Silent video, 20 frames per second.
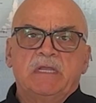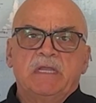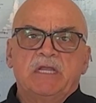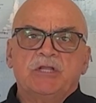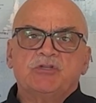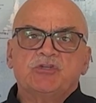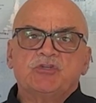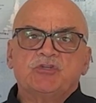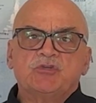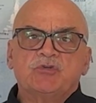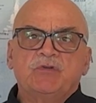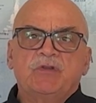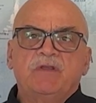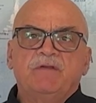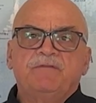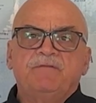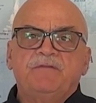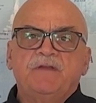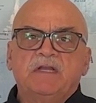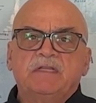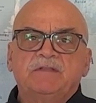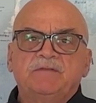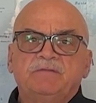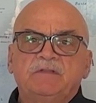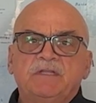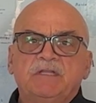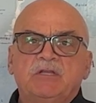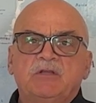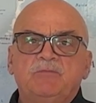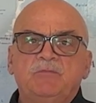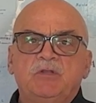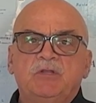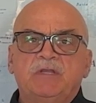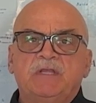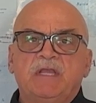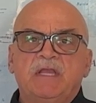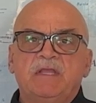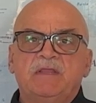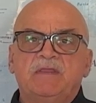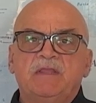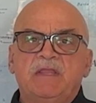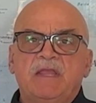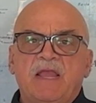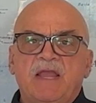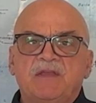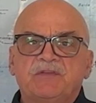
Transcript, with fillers: it should effectively communicate the